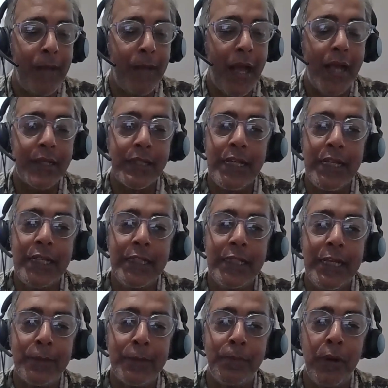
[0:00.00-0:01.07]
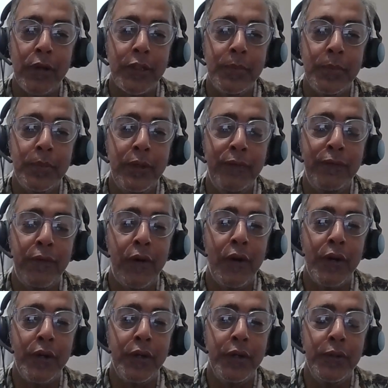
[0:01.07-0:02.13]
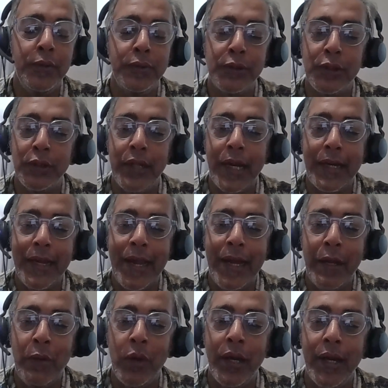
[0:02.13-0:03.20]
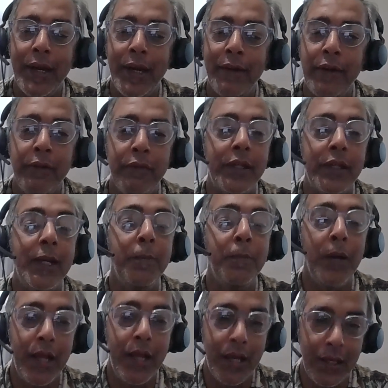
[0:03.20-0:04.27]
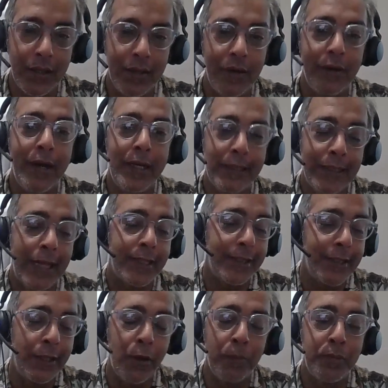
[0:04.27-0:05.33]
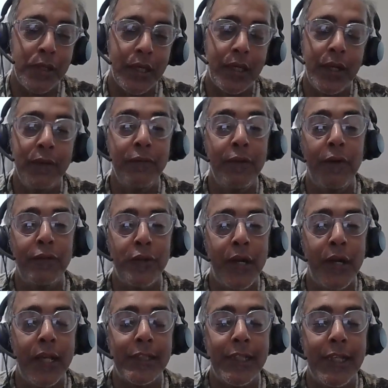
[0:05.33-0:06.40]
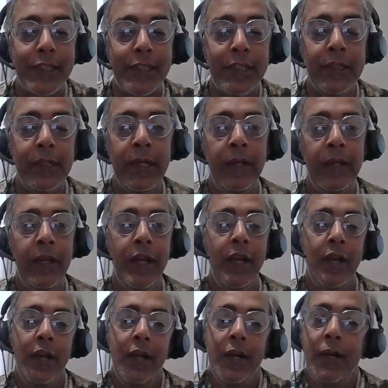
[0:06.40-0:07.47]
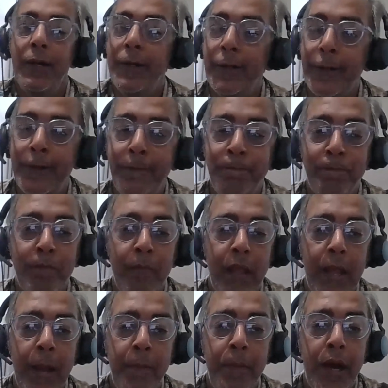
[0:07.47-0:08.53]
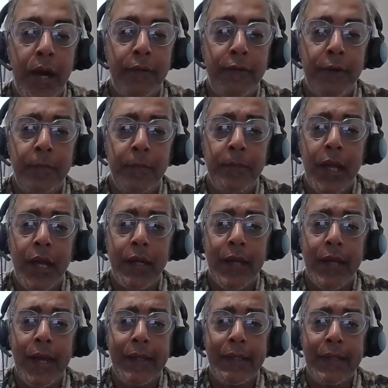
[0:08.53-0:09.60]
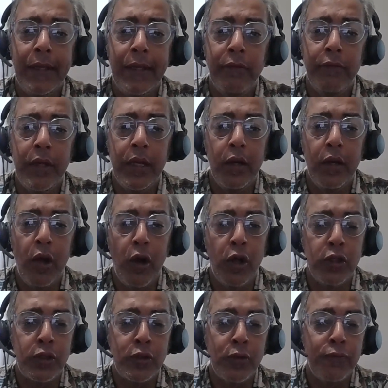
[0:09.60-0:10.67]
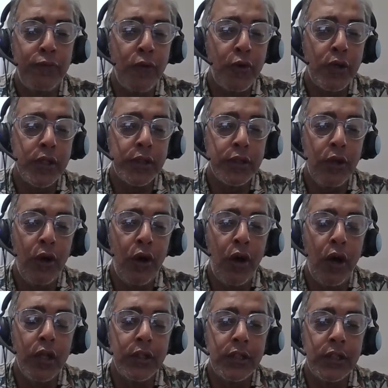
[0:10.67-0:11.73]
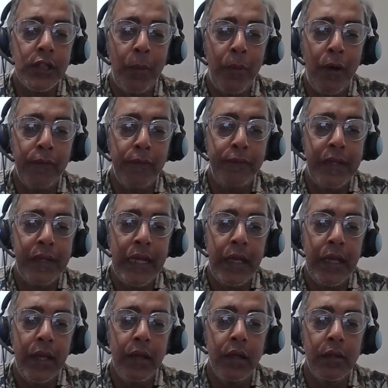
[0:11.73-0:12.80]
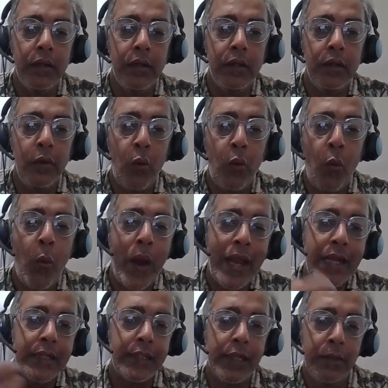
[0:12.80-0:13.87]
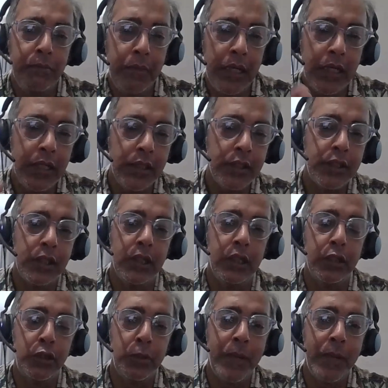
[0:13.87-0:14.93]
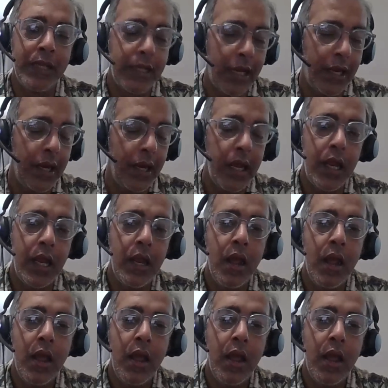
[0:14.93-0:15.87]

as easy as possible for you so that anyone and everyone can play it. All right, that's the objective of today's lesson. uh, Apart from that, I think we'll also focus on some of the ways and means to basically